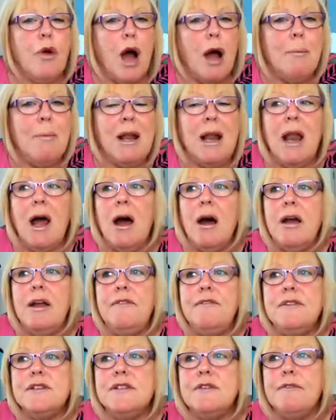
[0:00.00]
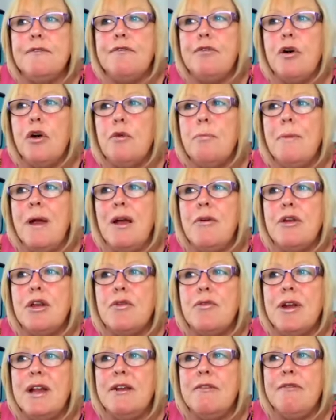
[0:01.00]
Brahma Life is at
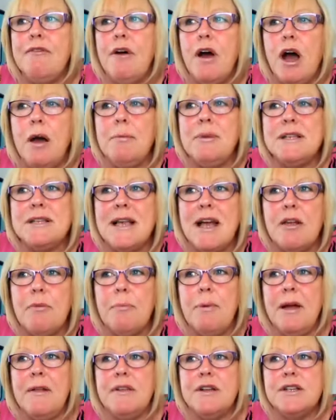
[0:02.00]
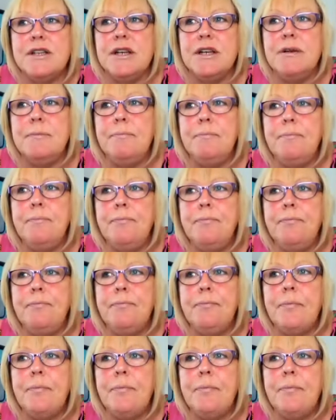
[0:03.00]
Frogmary Green Farm in South Petherton.